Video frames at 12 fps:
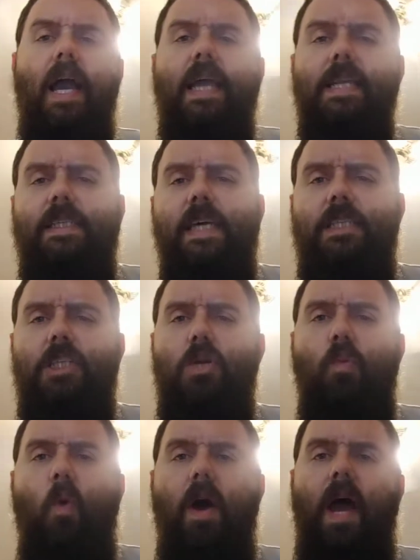
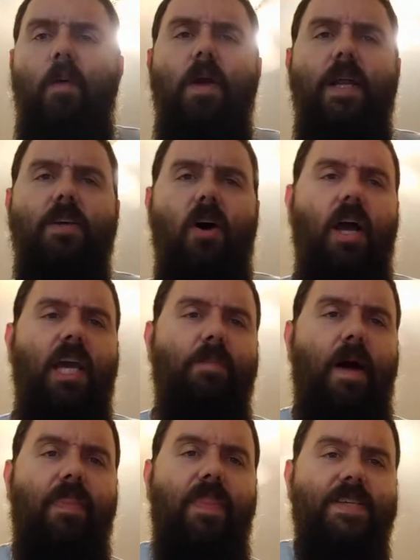Contention 1, I want to talk
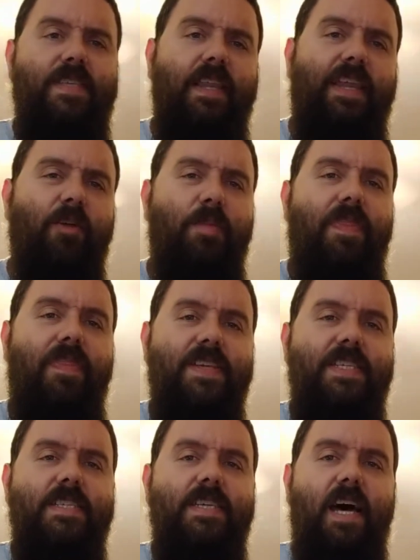about this a little bit.
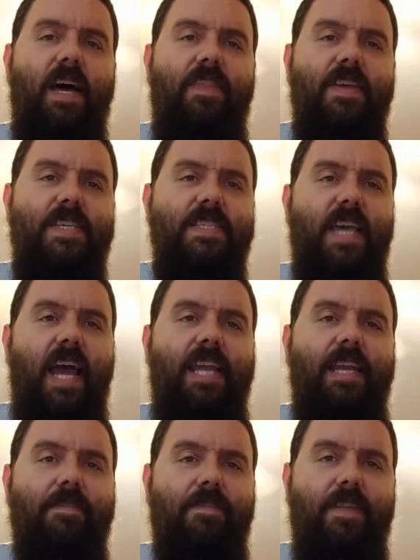This is
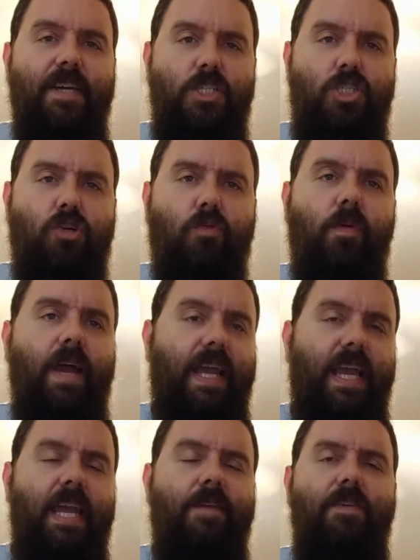kind of the
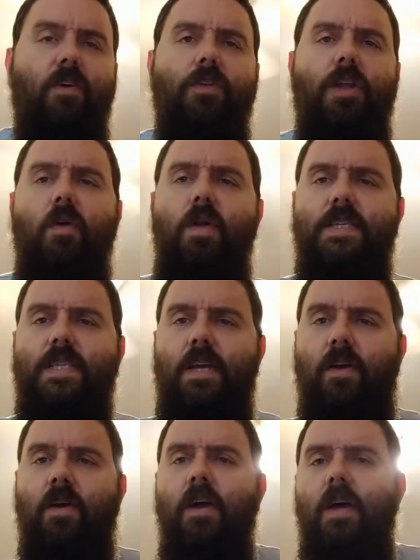trick. And if you'll notice
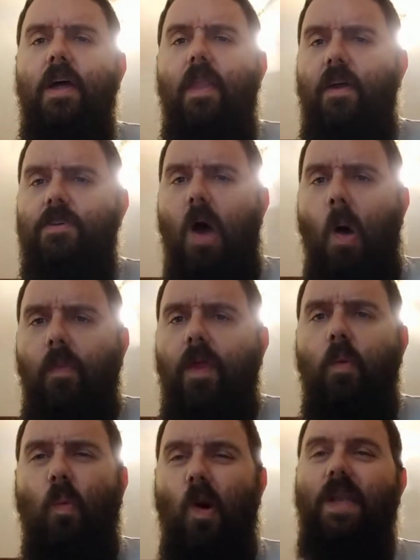here, there's
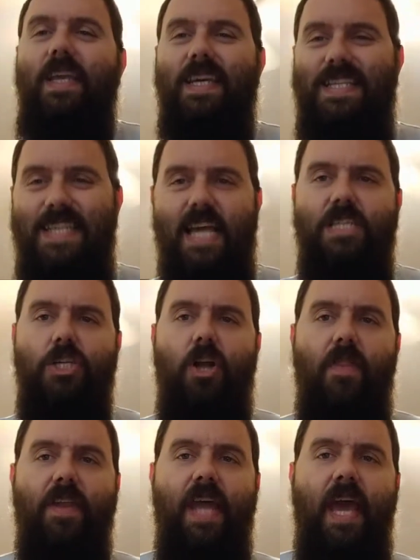only one contention
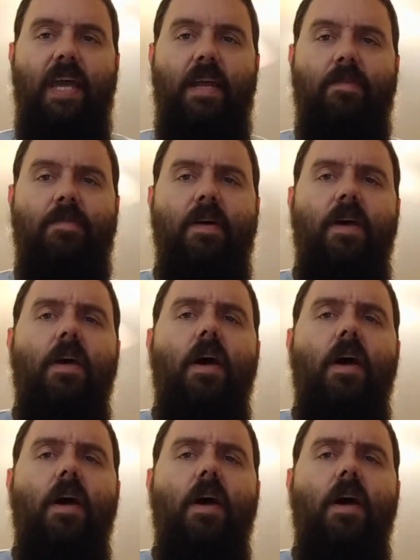on the negative.